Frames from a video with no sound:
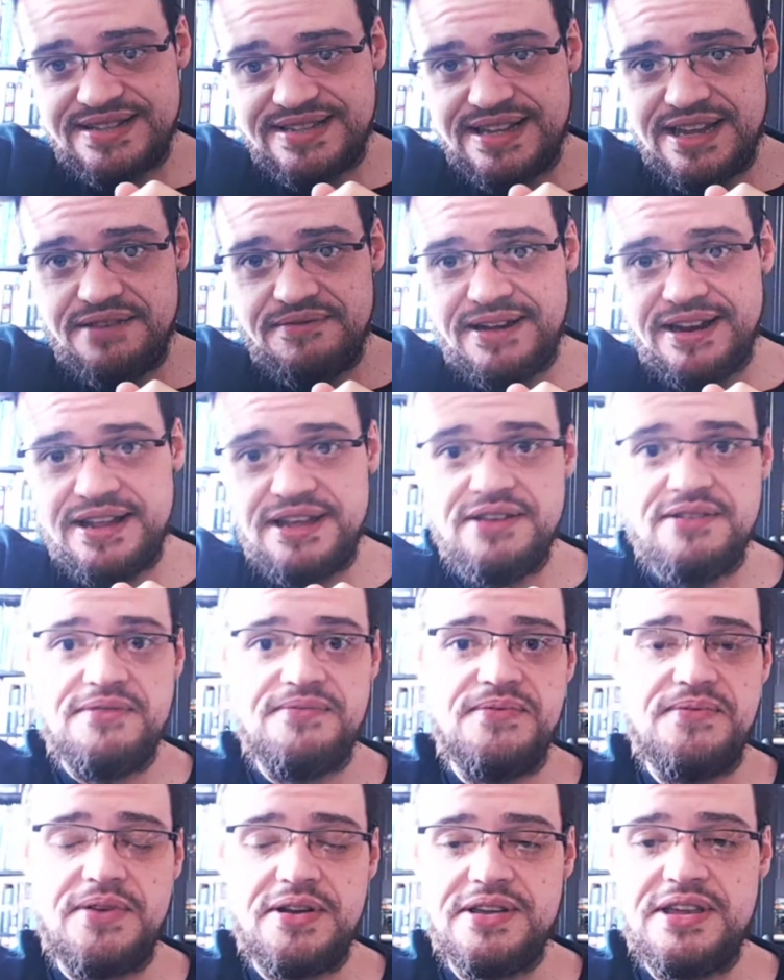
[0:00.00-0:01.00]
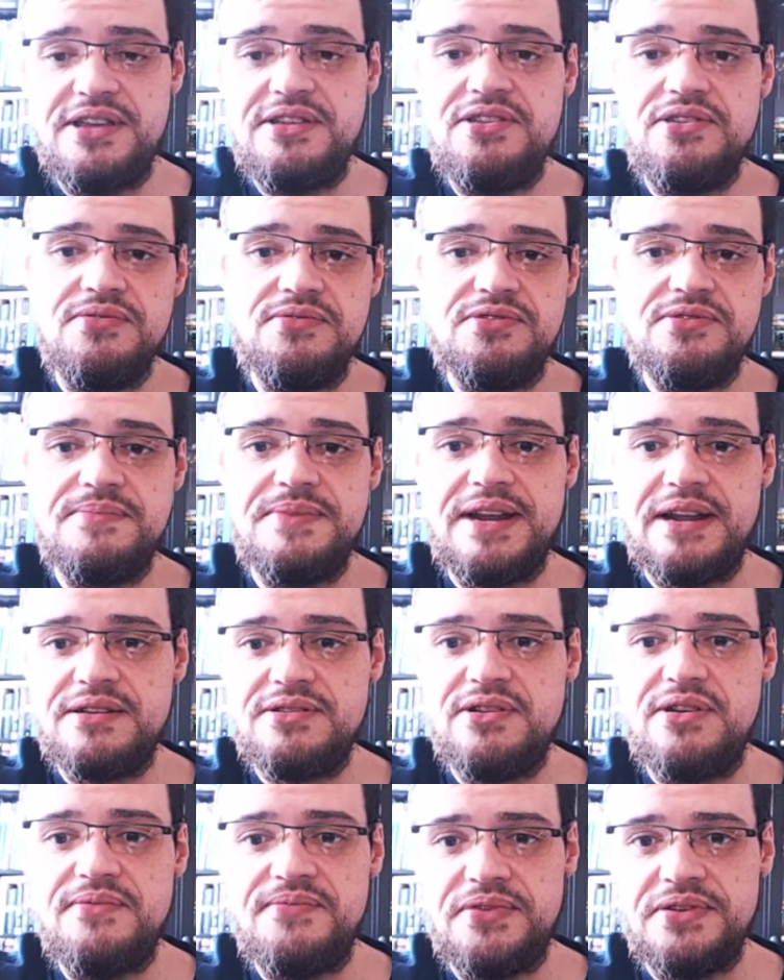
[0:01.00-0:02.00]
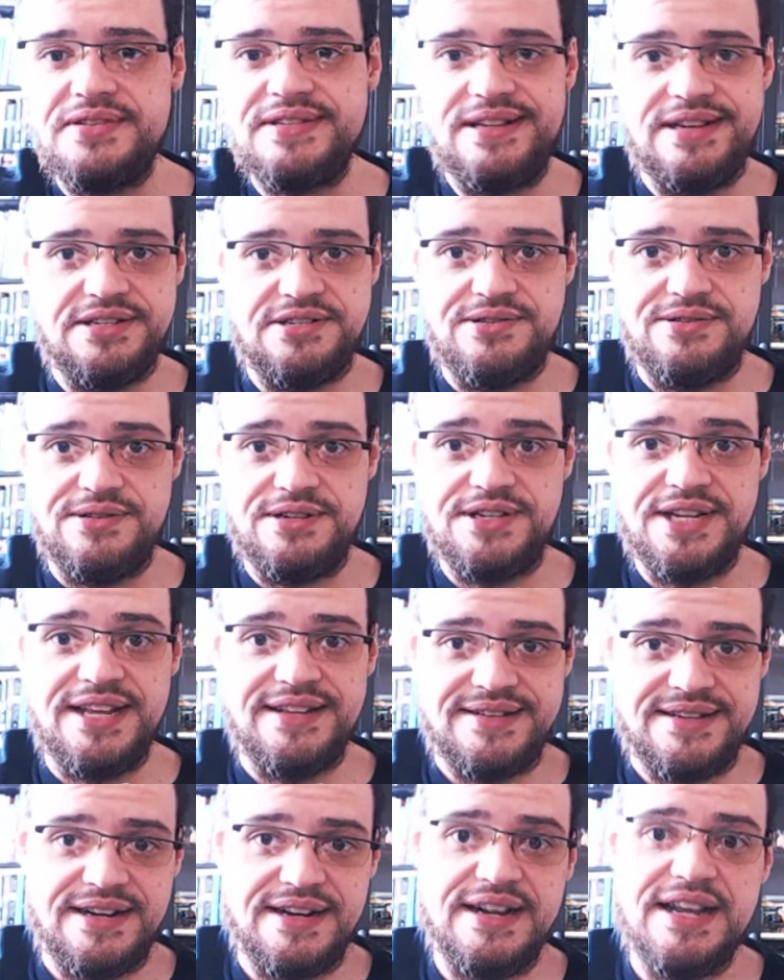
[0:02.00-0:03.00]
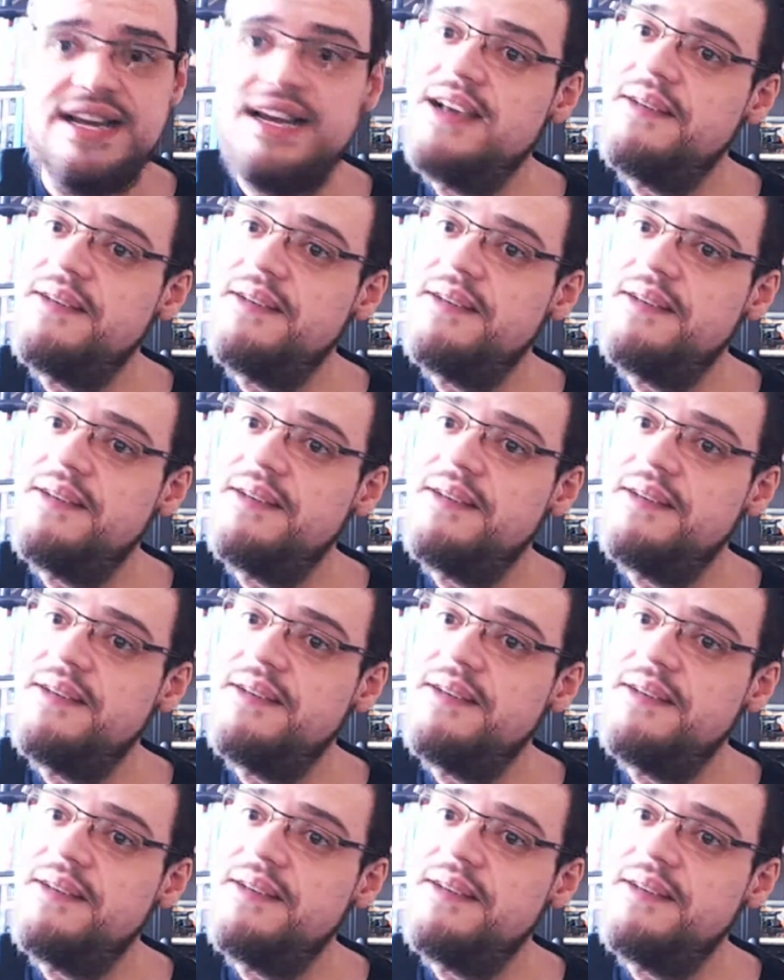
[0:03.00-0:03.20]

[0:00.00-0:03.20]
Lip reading: stay right here on fucking youtube.com/TheJester